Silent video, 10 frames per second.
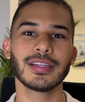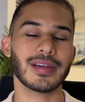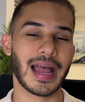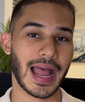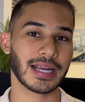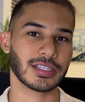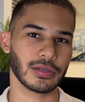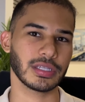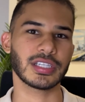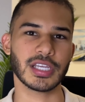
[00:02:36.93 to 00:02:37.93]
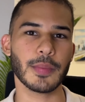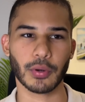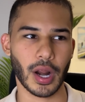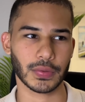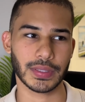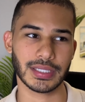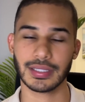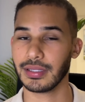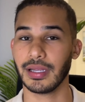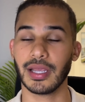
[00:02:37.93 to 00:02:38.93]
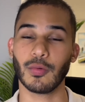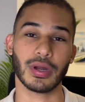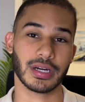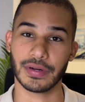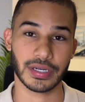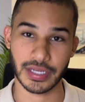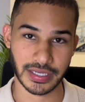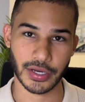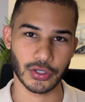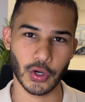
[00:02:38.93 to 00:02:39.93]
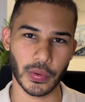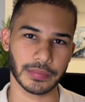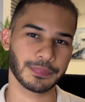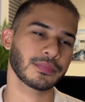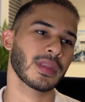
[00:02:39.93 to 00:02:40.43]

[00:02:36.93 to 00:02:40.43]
to actually see progress in whatever it is that you're doing.